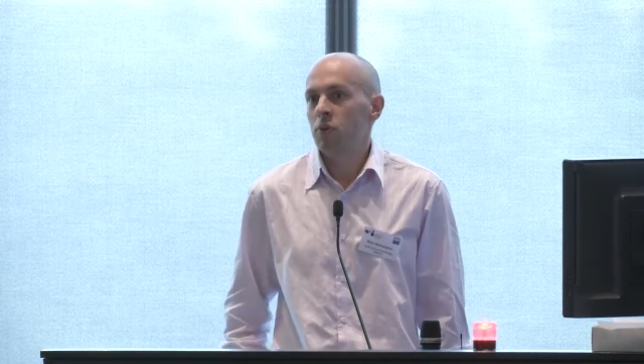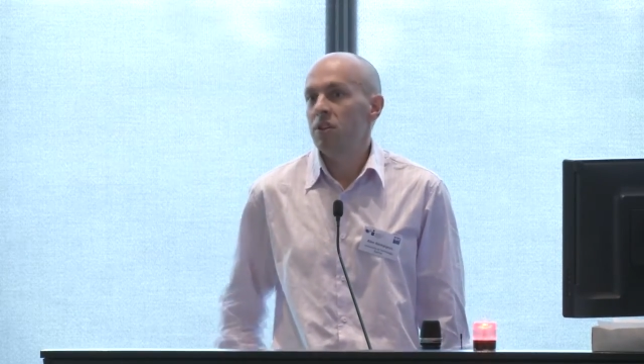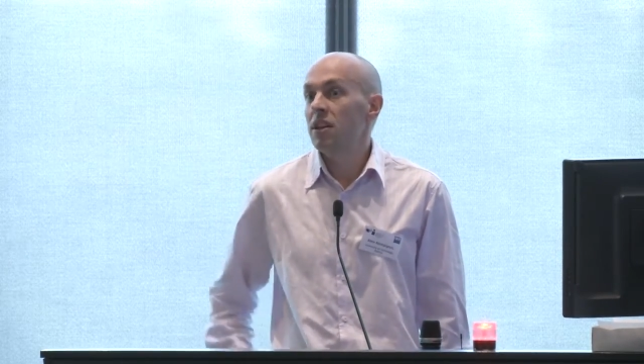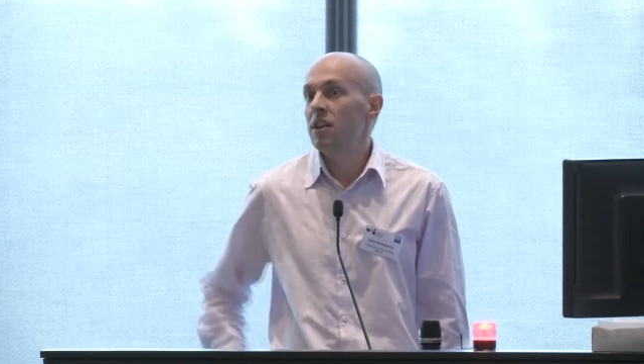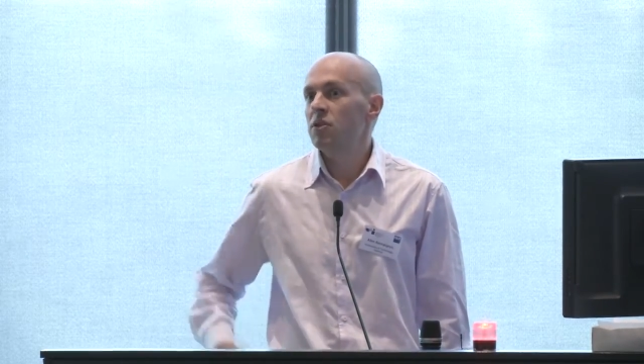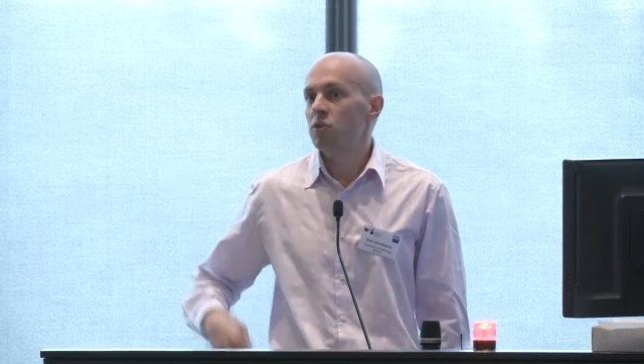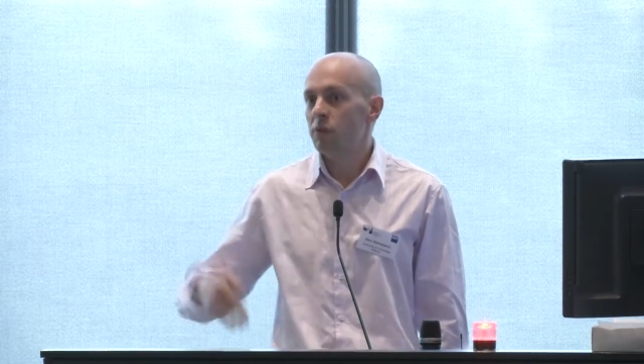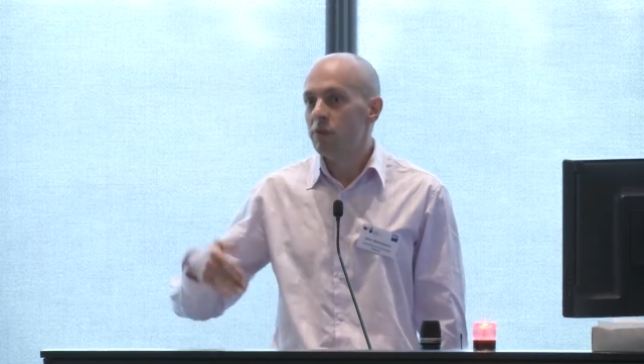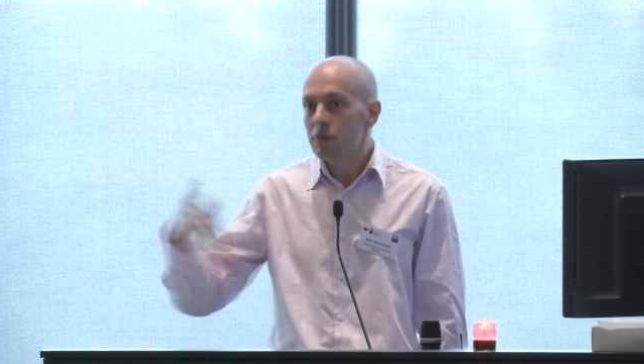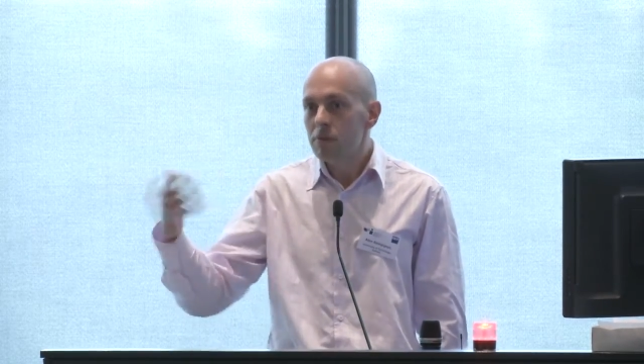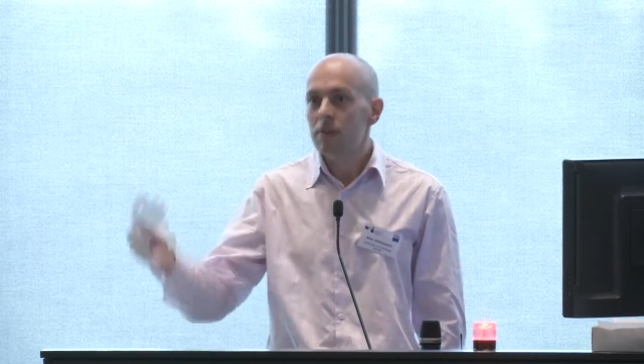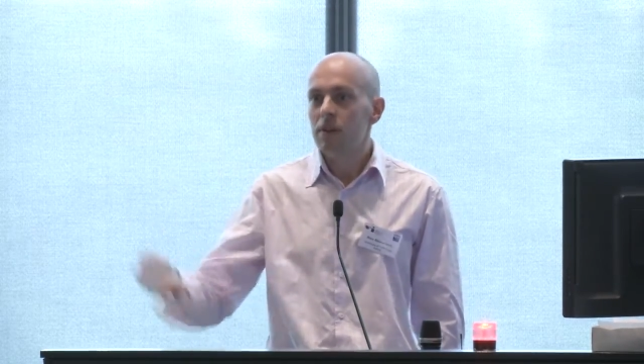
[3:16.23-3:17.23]
years
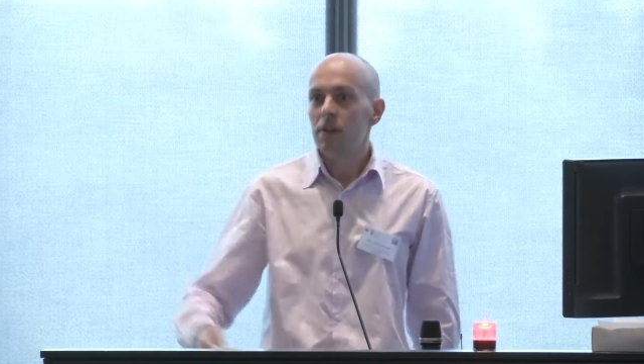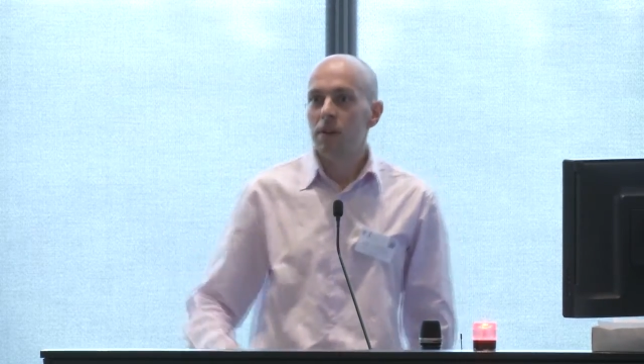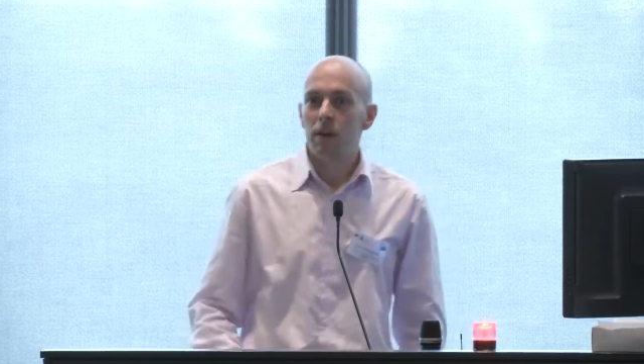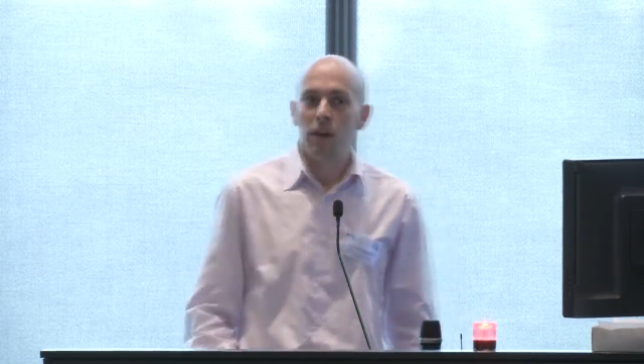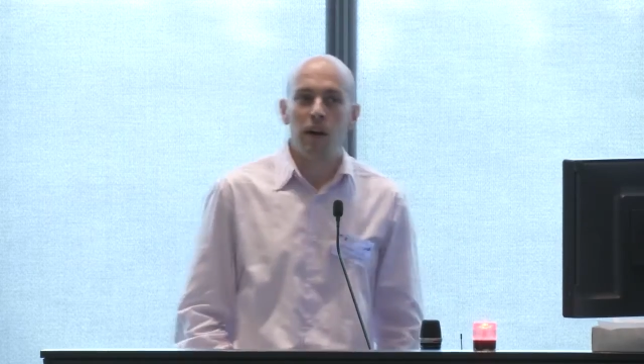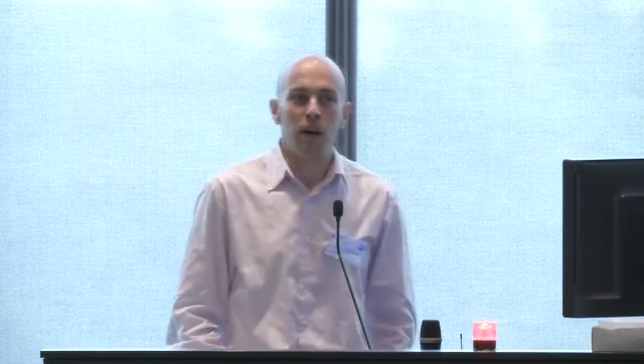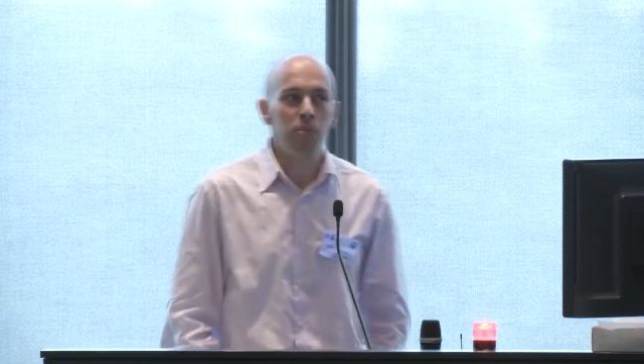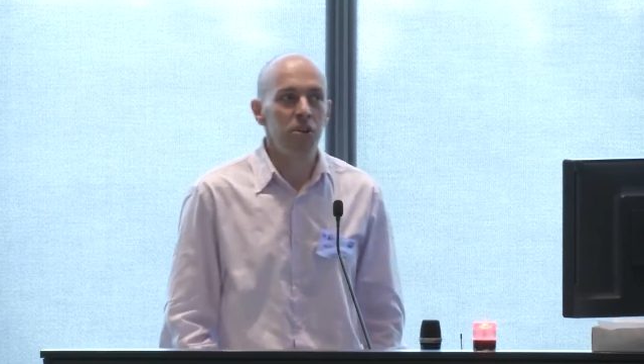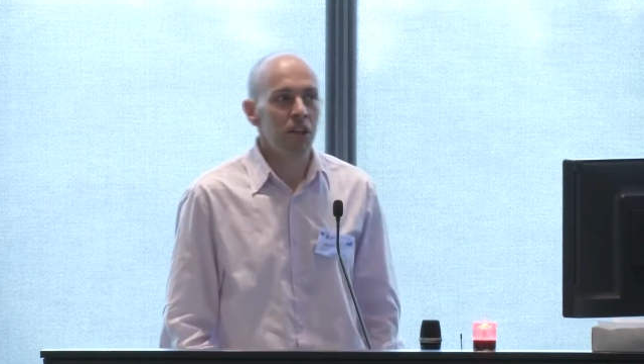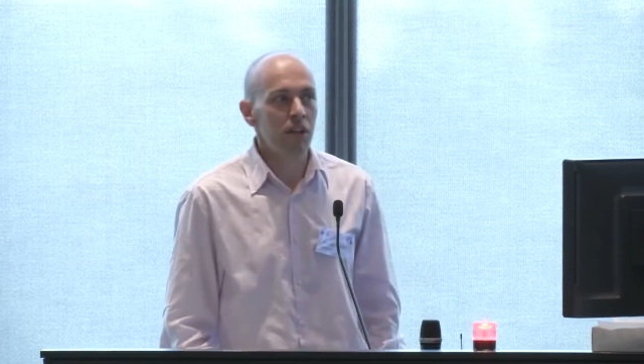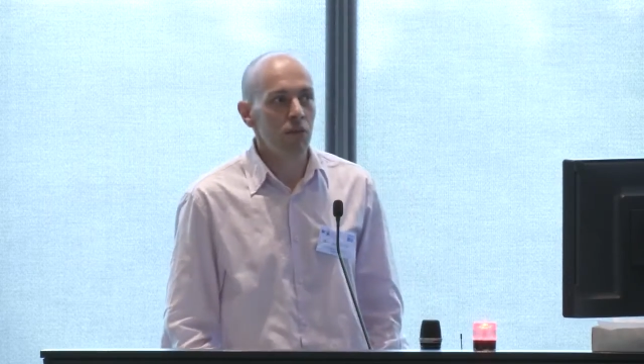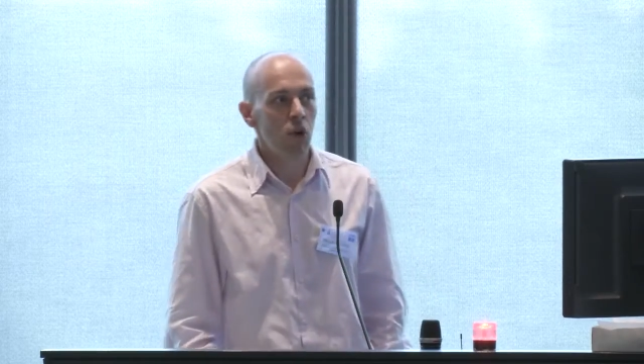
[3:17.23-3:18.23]
of
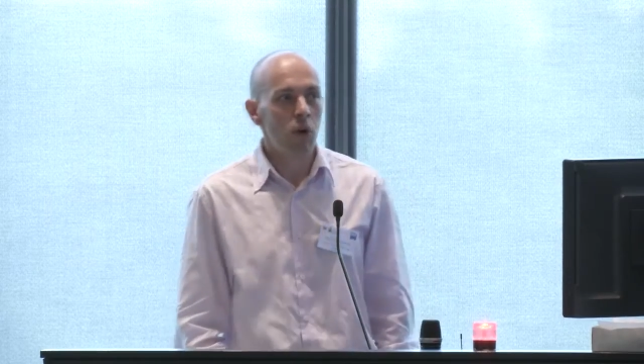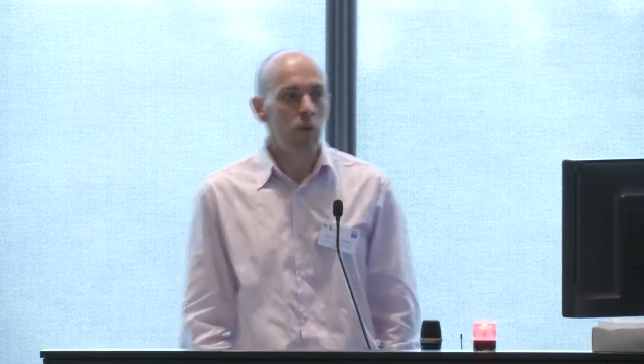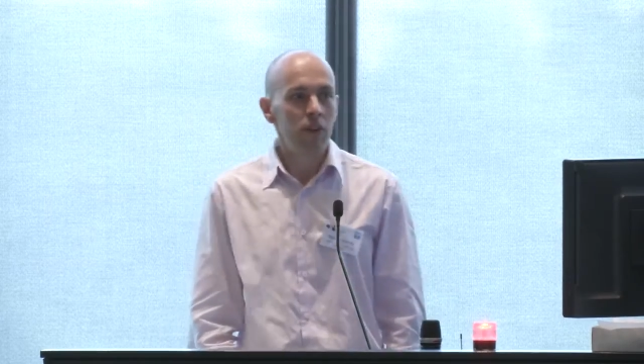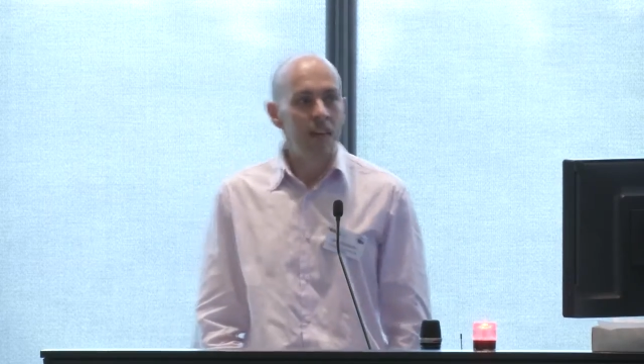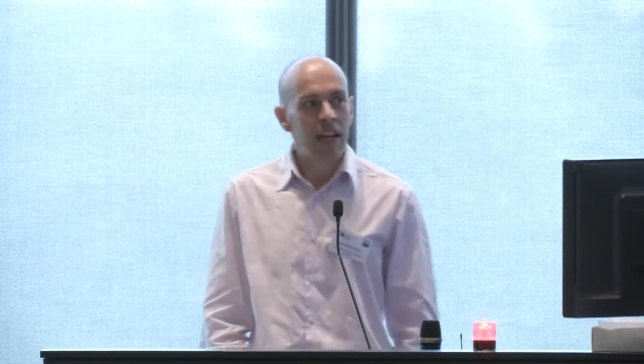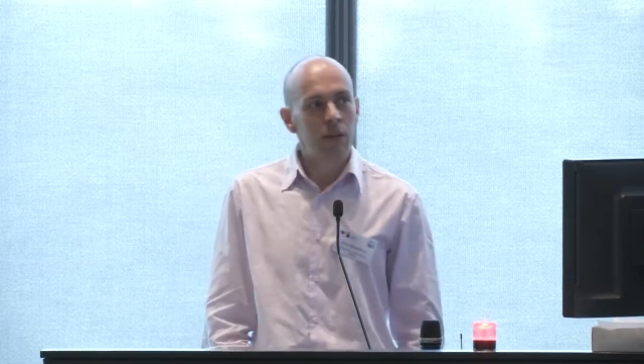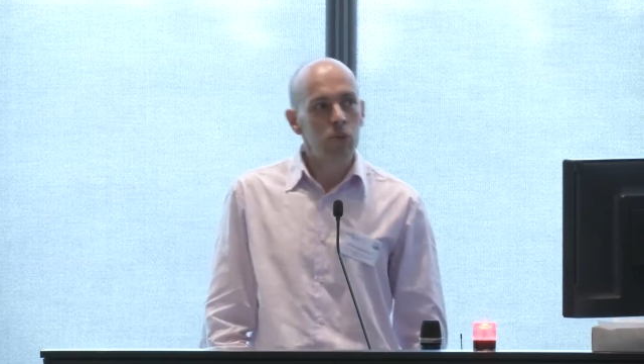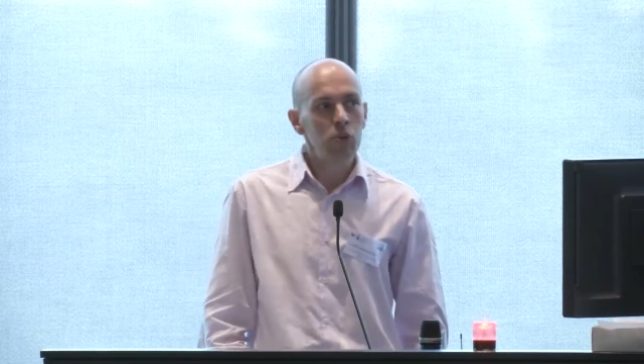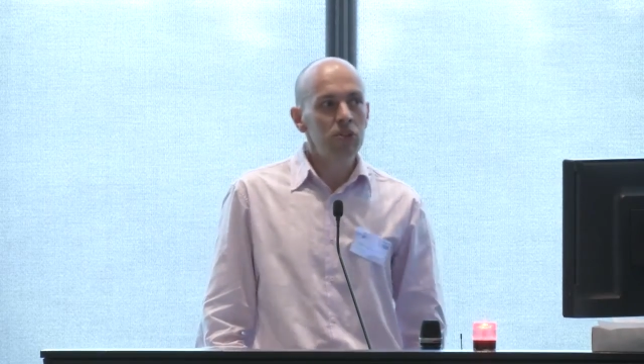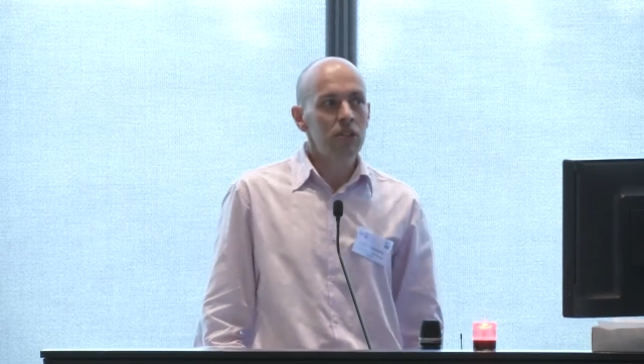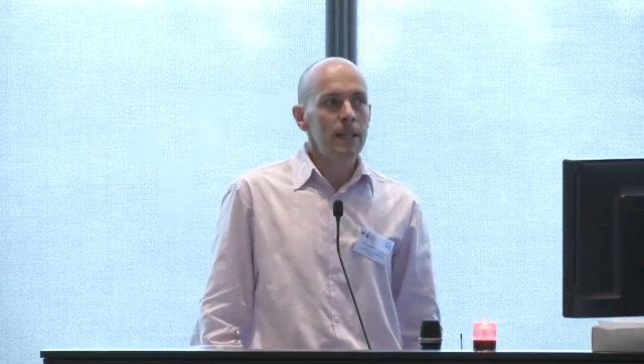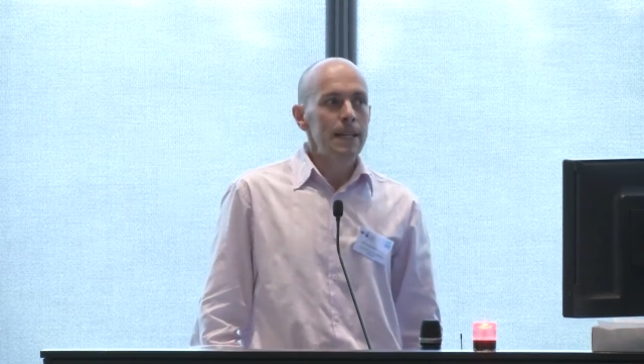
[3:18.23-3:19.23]
being involved with
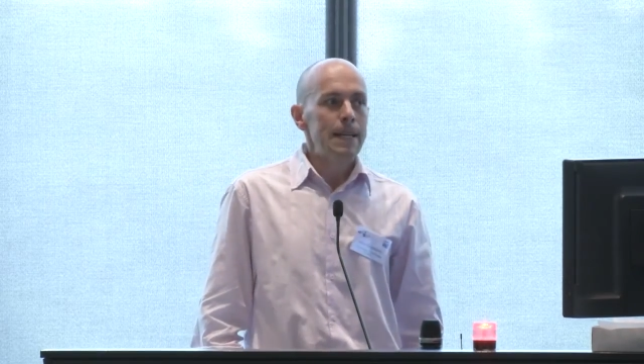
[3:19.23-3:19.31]
animals.